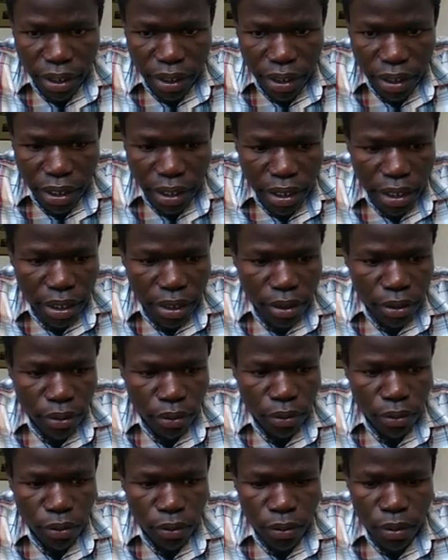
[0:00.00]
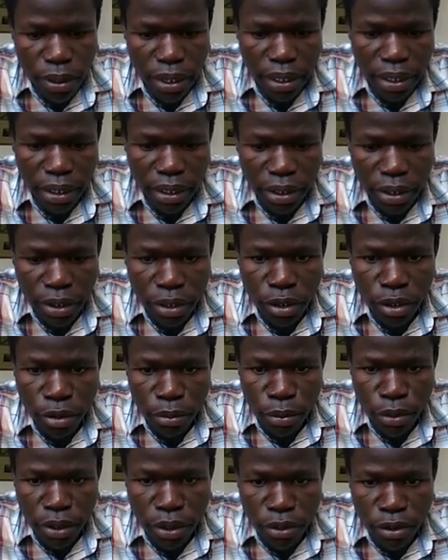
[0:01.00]
A1,
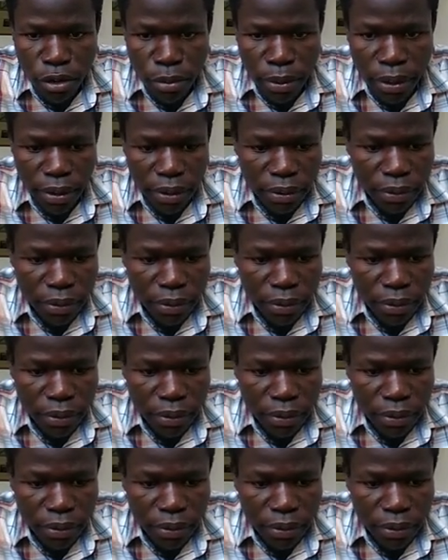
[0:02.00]
put a comma.